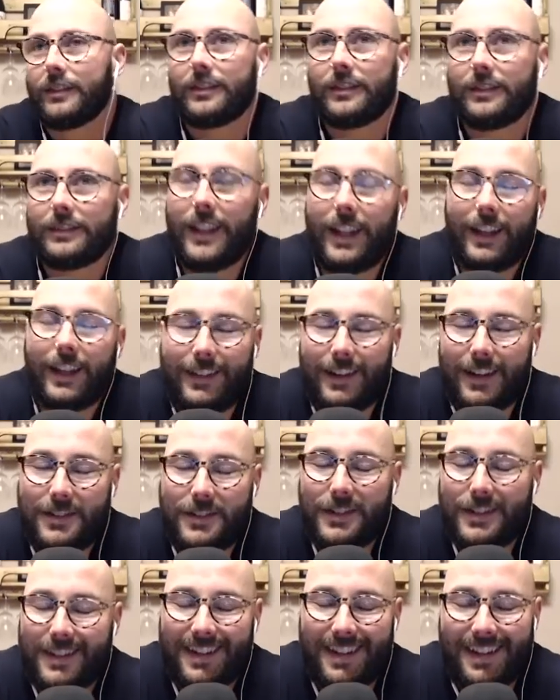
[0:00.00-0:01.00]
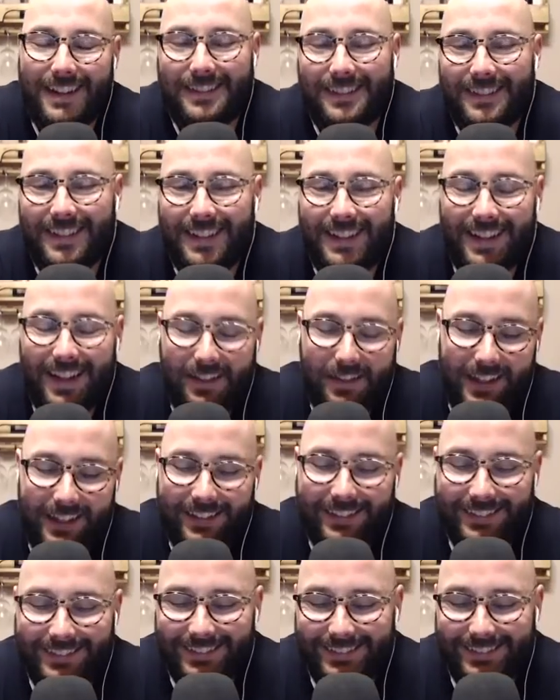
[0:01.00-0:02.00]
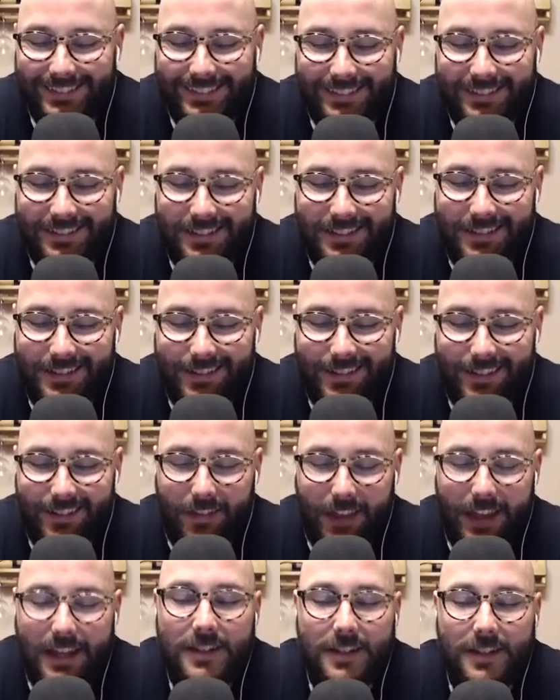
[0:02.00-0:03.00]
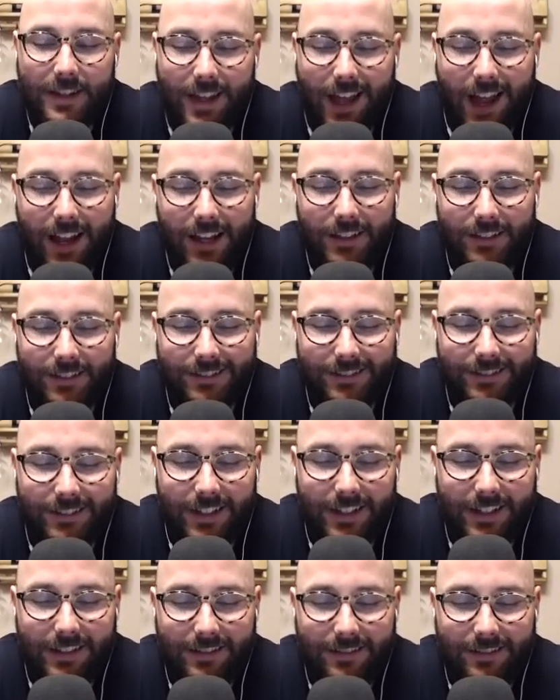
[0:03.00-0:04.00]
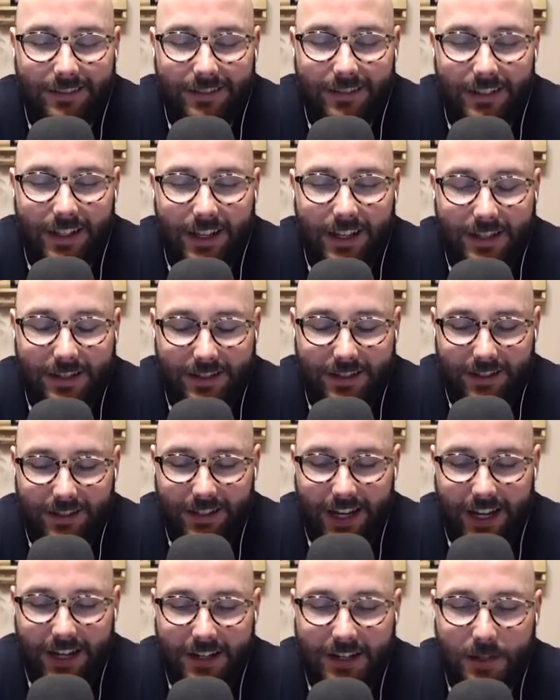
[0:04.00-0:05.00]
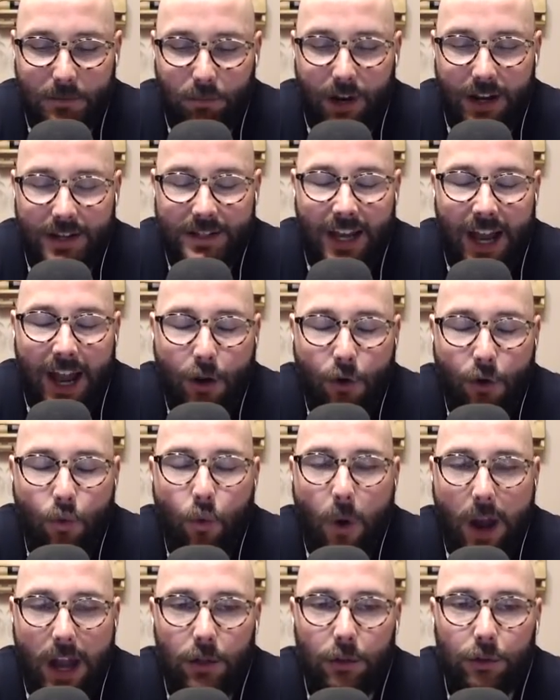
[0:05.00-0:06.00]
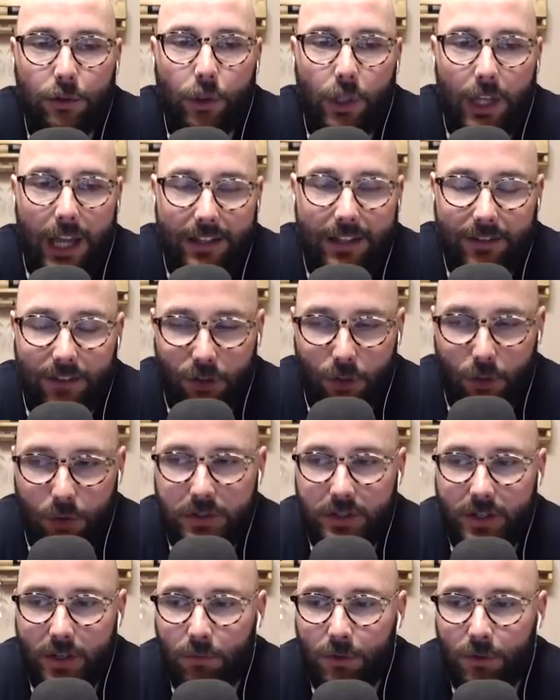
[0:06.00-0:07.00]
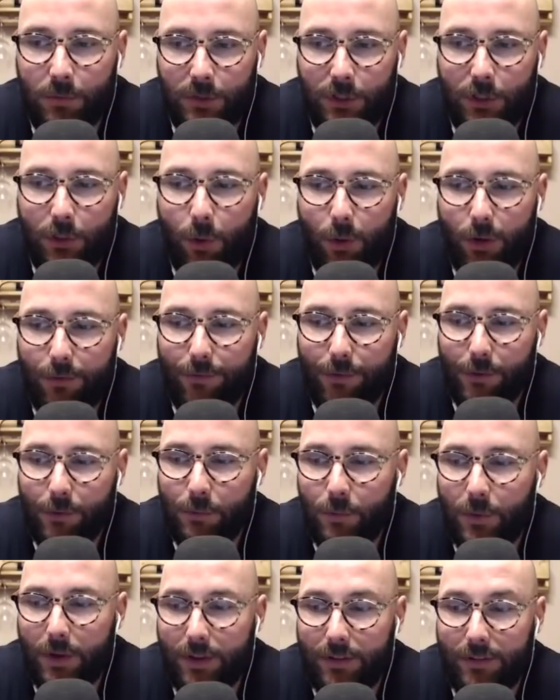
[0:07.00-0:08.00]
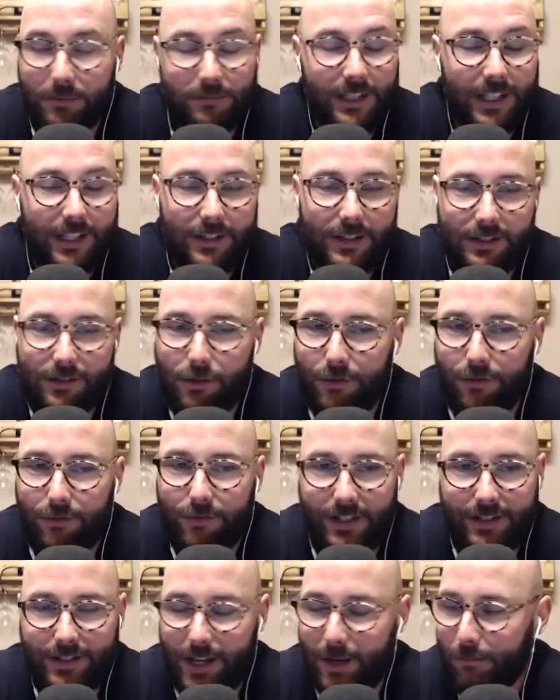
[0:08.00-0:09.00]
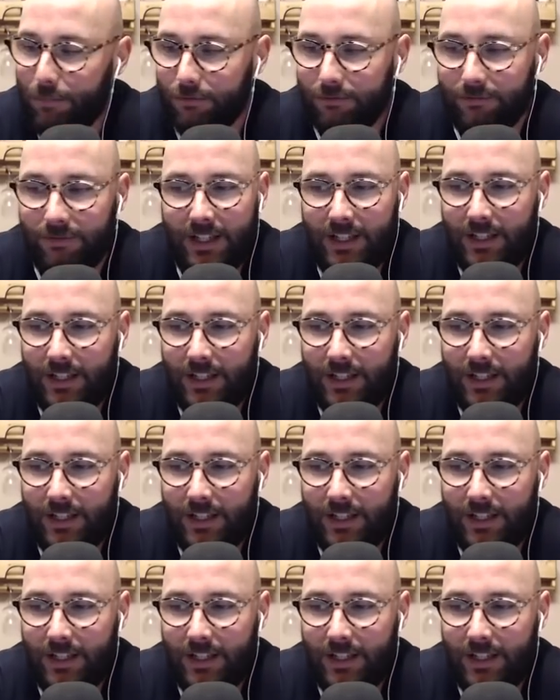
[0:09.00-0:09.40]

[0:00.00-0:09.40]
Yeah, I think things like that, it's kind of surprising how well you get to know someone when you go out filming with them. Like, so for example,